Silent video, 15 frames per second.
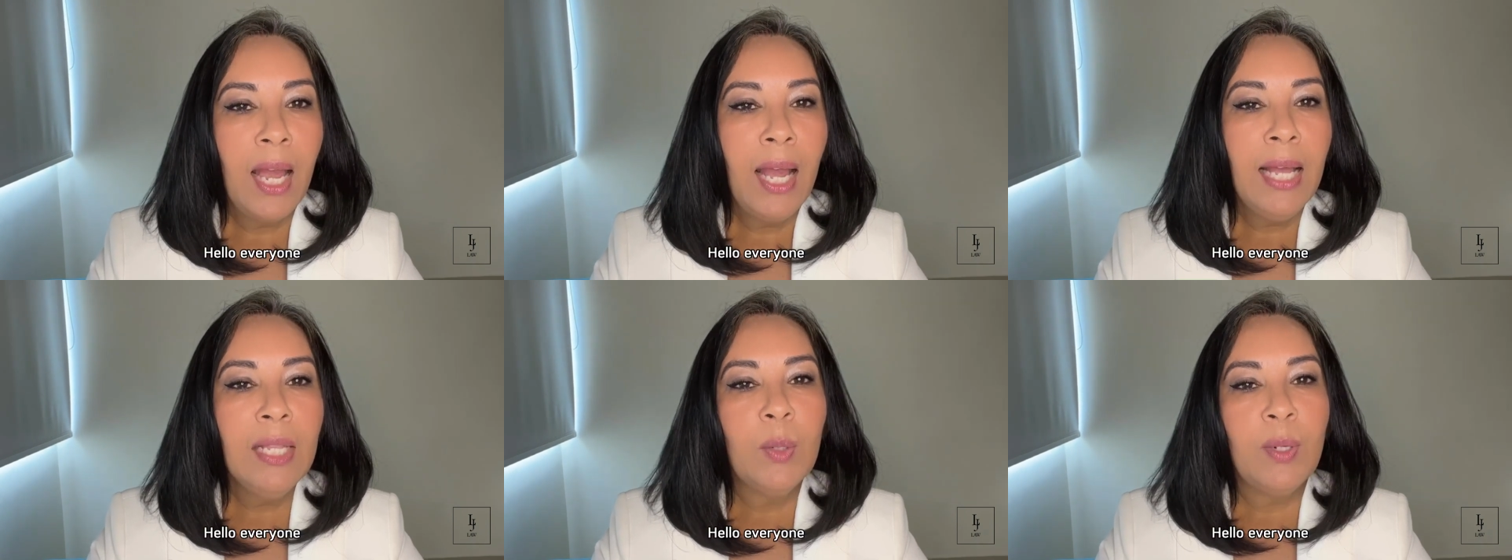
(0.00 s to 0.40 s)

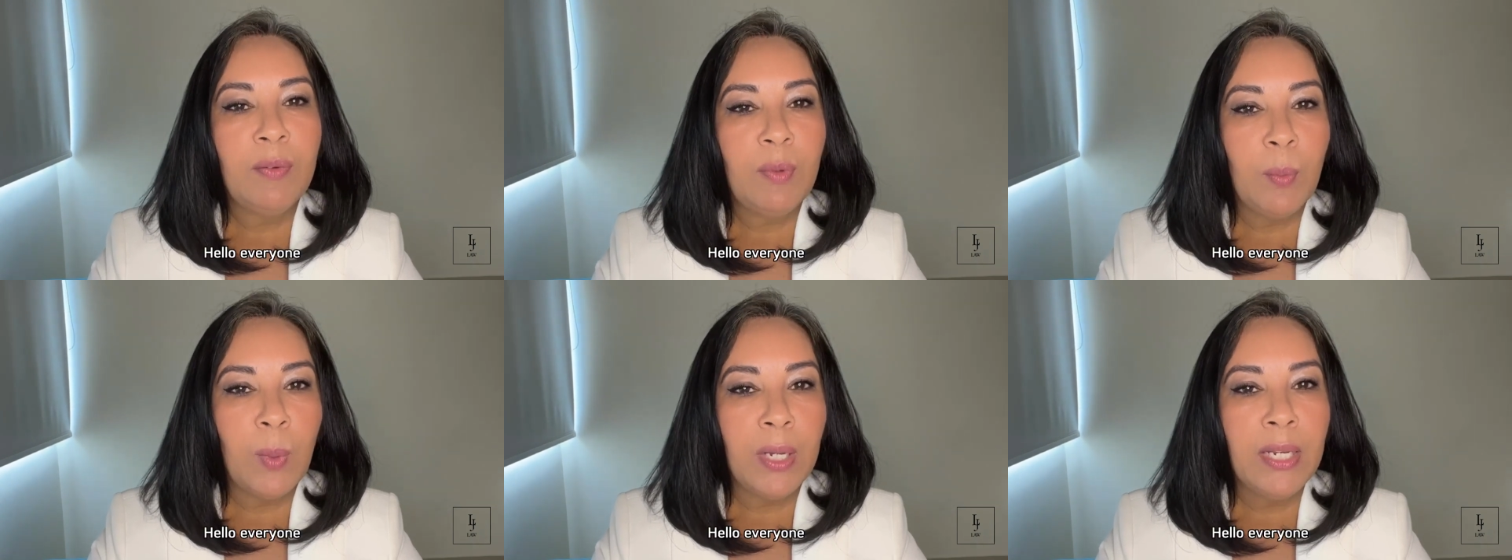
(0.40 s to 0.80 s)
Hello,
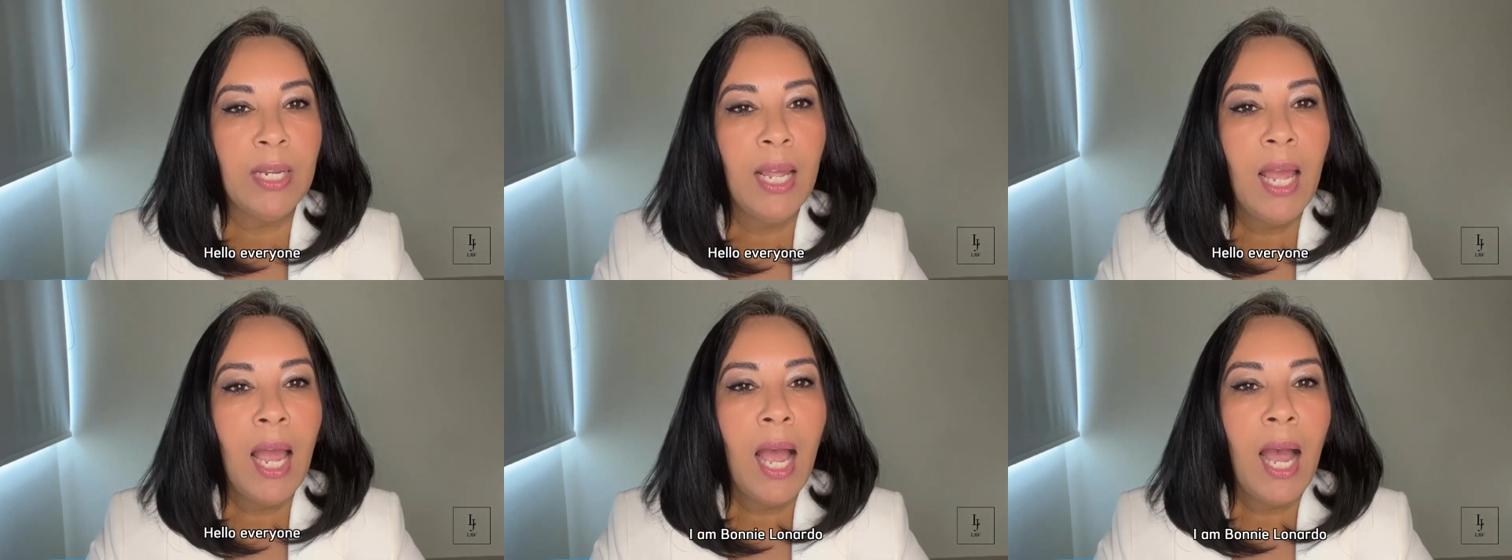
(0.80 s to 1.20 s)

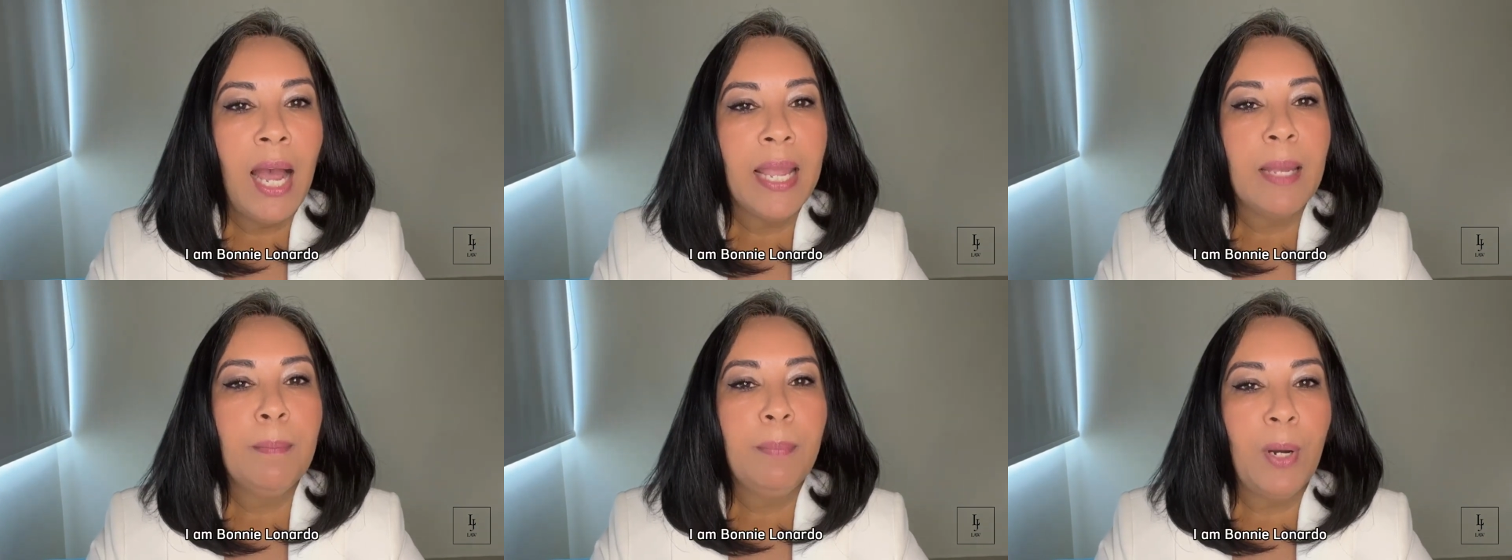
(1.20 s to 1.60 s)
everyone.
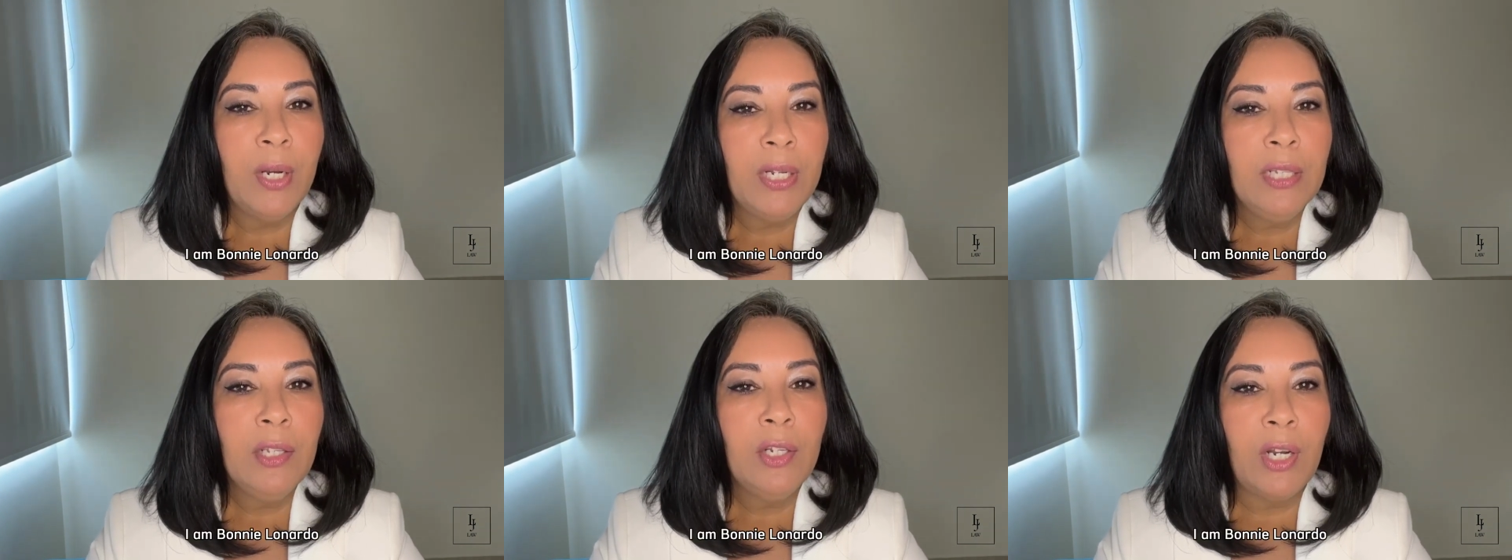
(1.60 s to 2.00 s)
I am
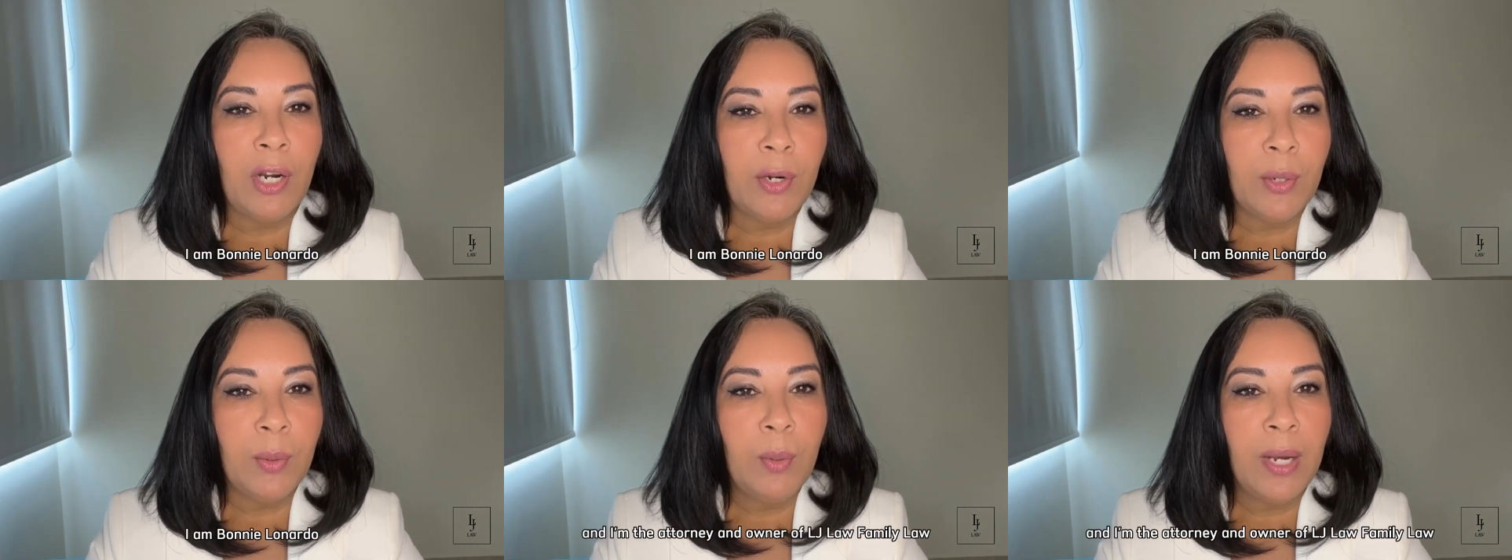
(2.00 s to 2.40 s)
Bonnie
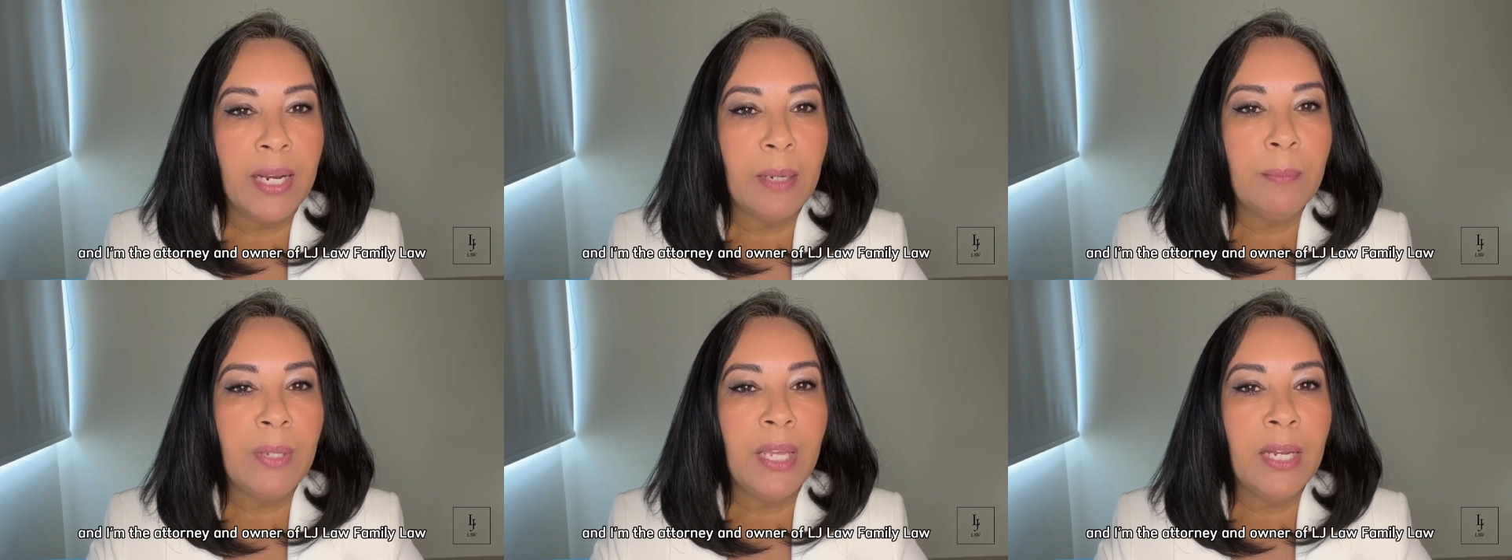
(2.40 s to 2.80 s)
Leonardo
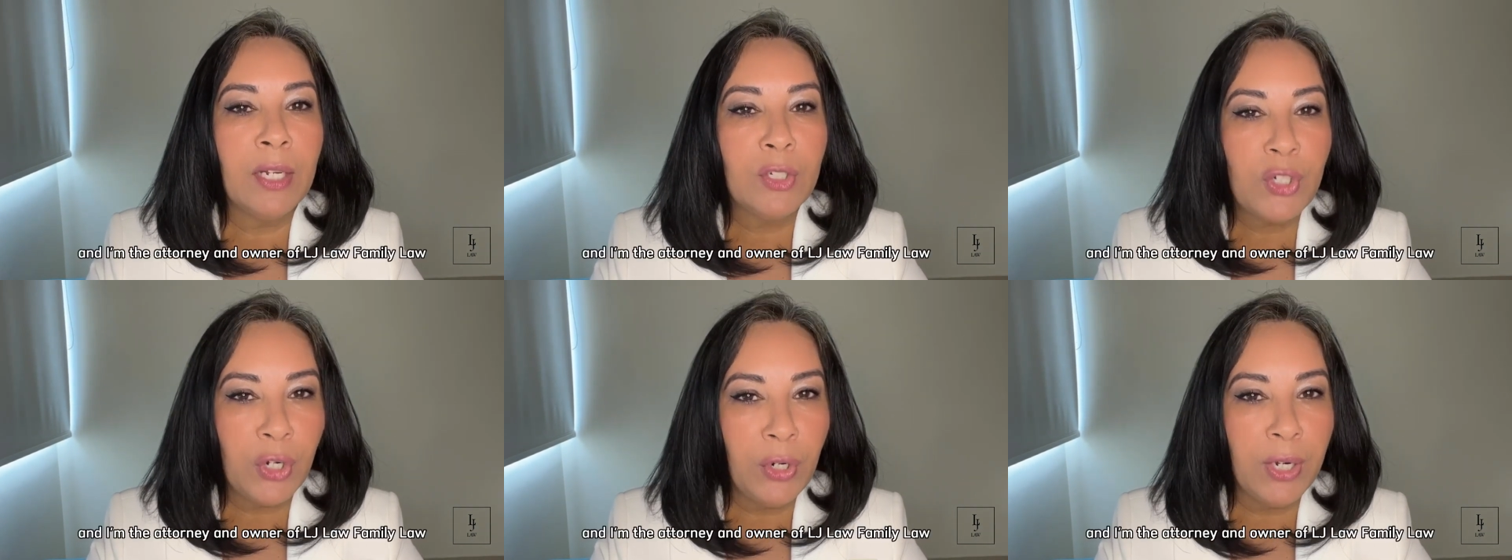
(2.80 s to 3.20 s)
and I'm an
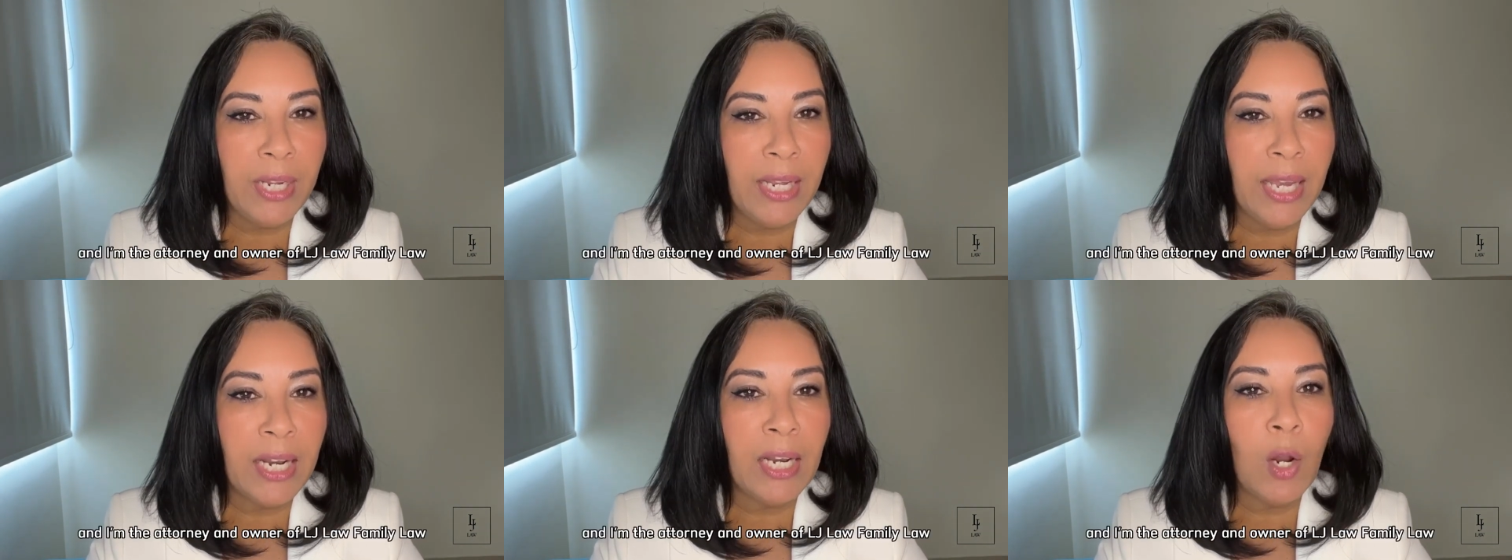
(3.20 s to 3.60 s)

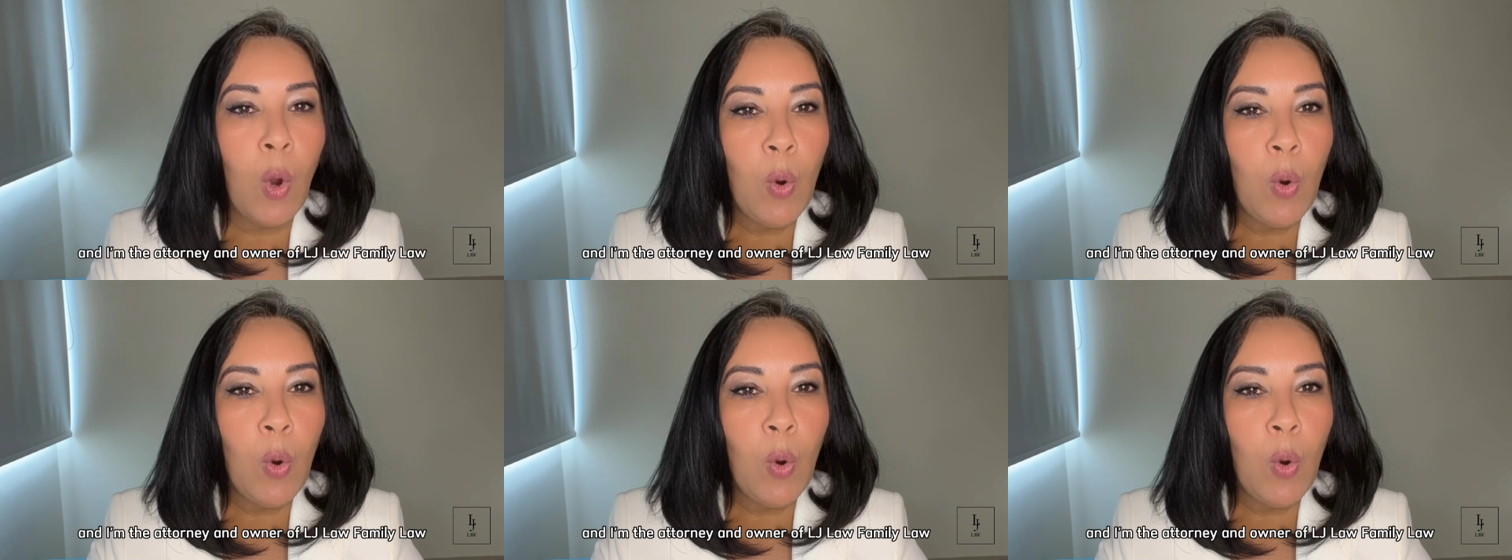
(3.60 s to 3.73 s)
attorney and